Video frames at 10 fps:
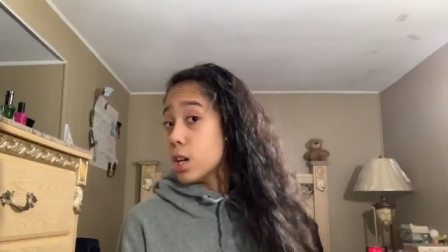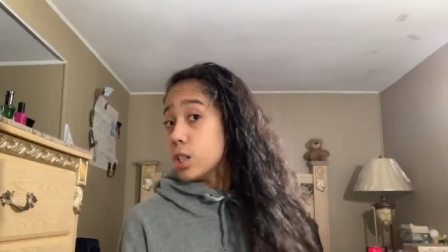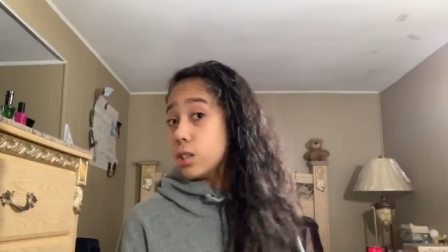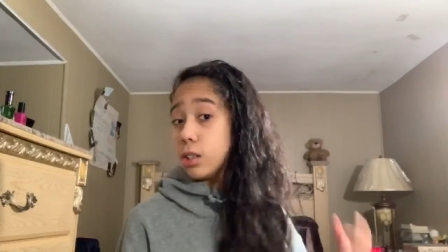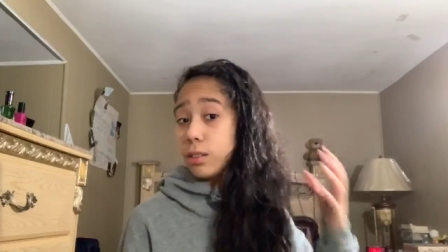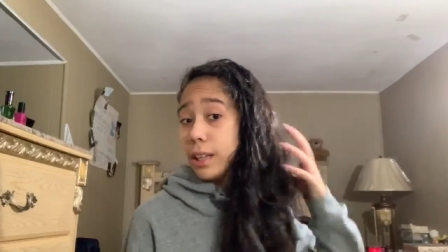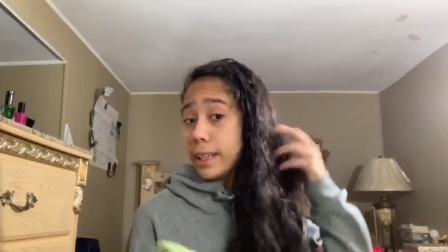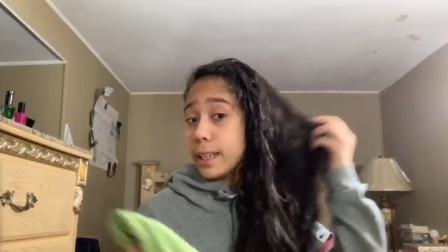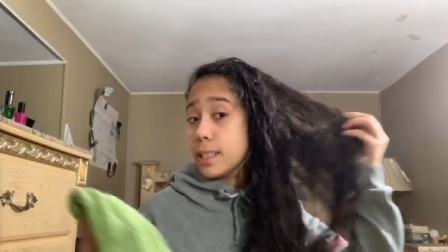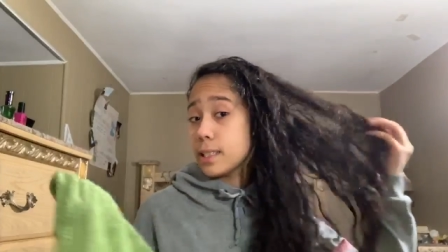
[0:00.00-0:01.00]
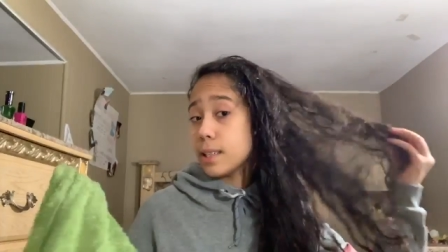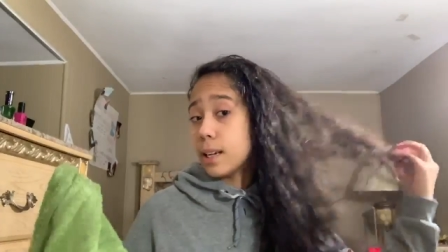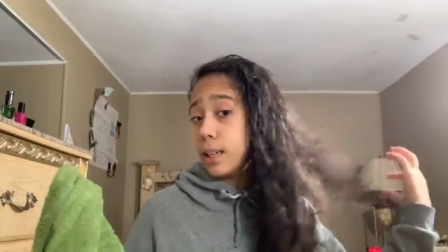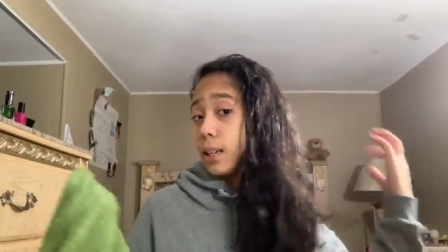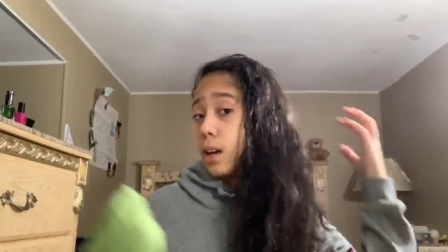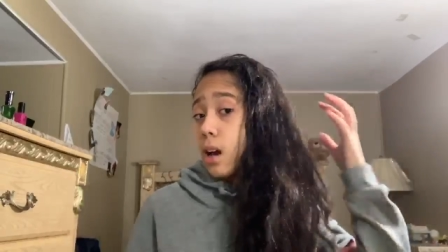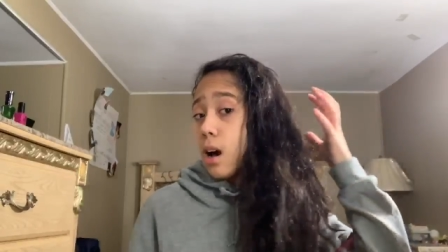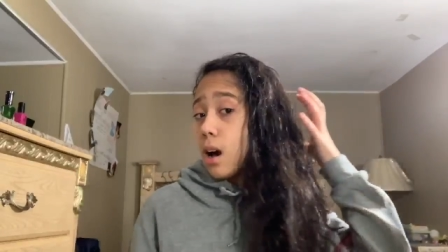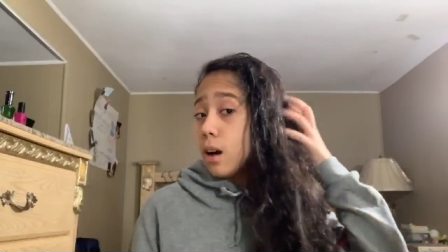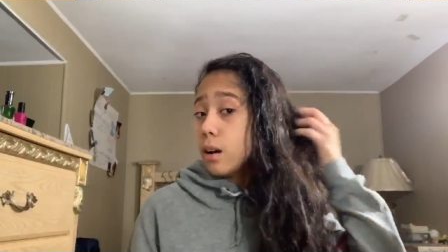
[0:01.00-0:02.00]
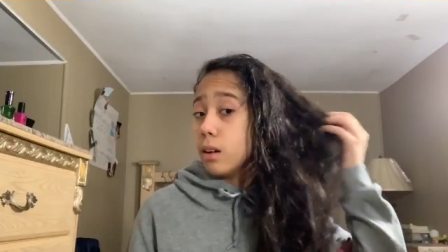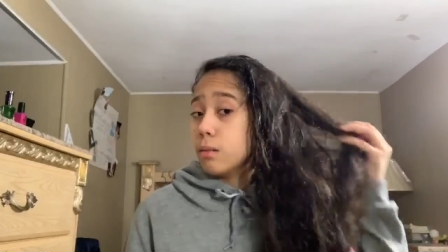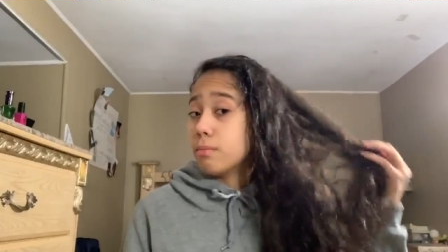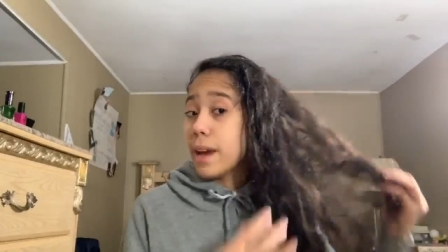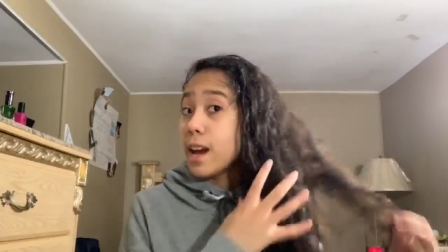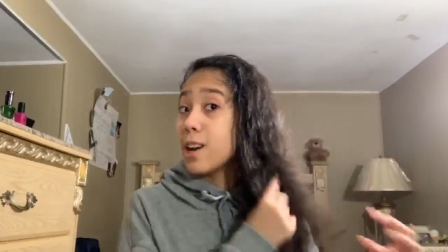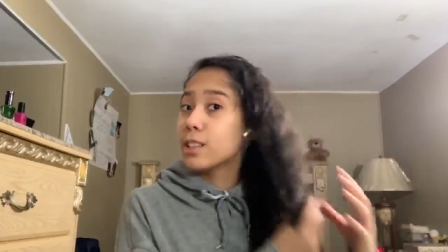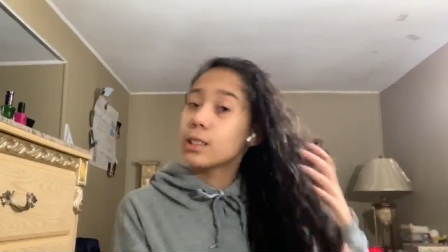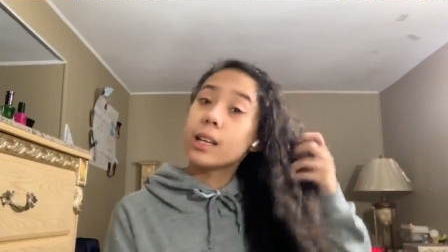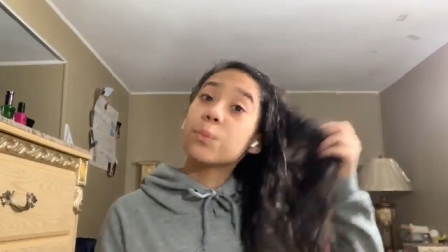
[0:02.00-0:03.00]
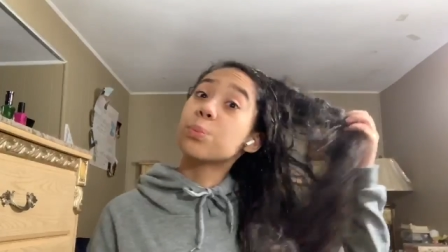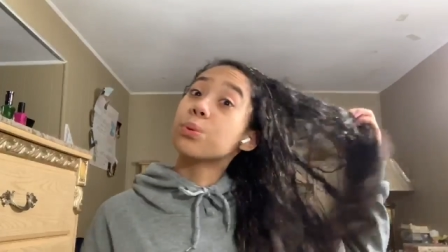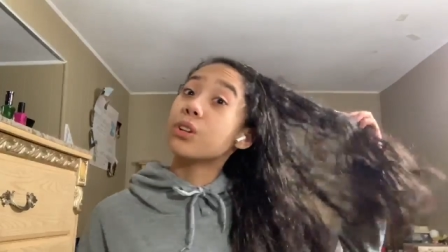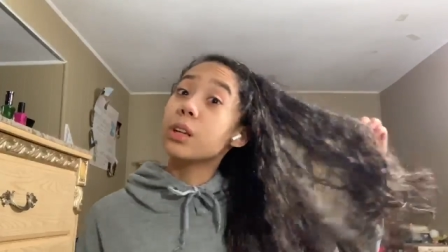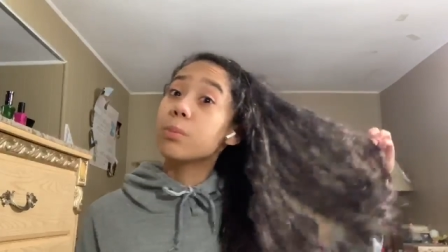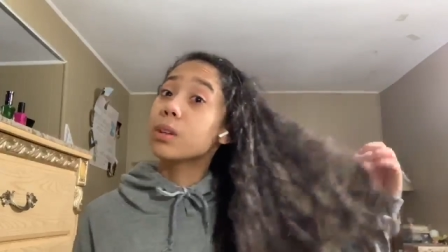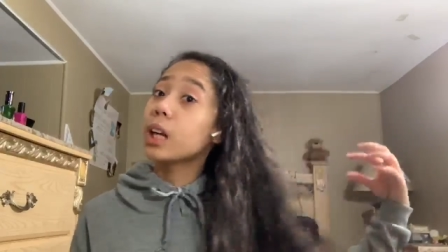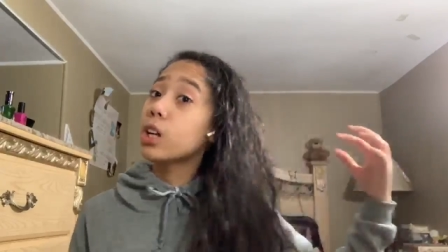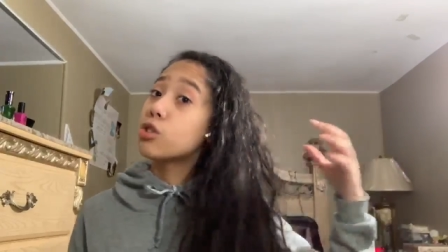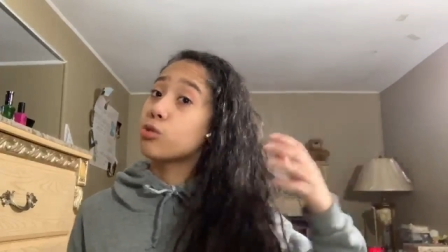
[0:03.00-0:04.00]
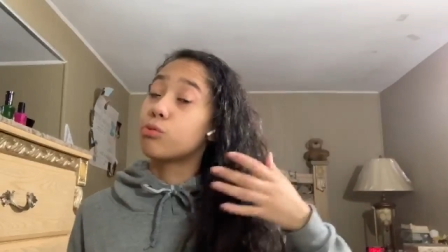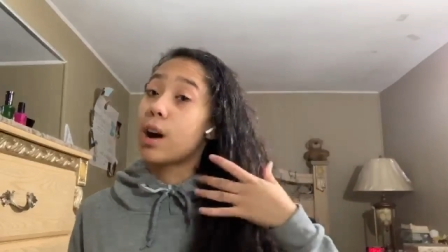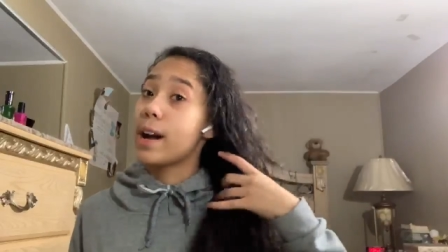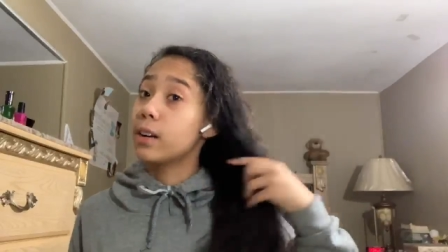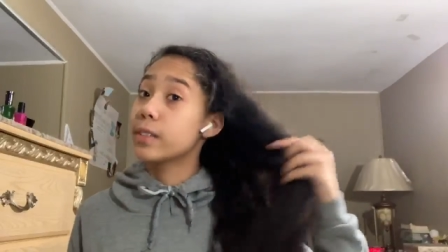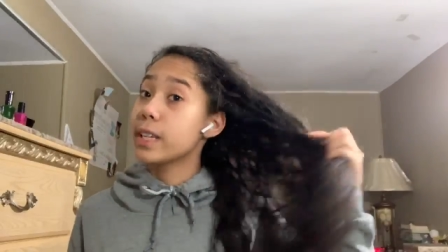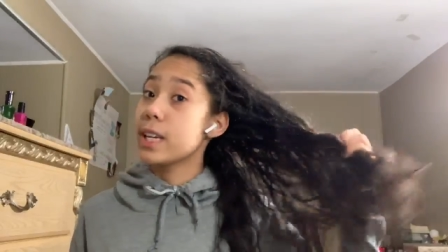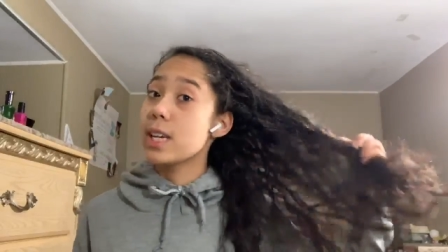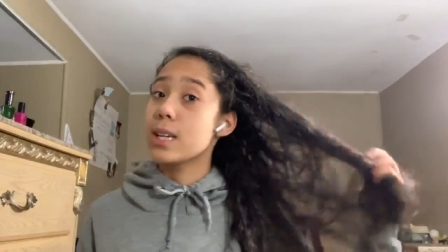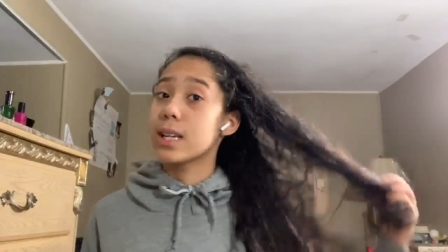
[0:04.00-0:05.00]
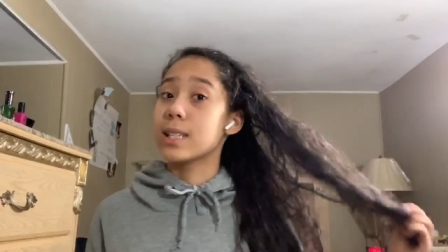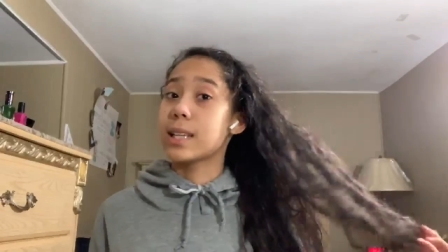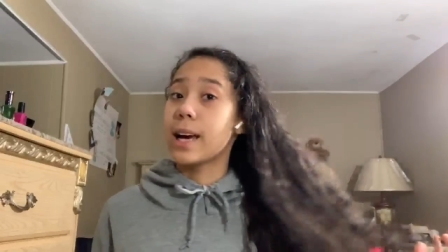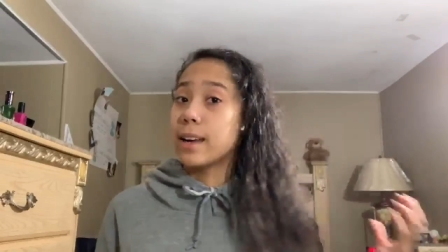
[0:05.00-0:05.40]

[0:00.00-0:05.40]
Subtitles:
So like I said, my hair is like pretty dry already, because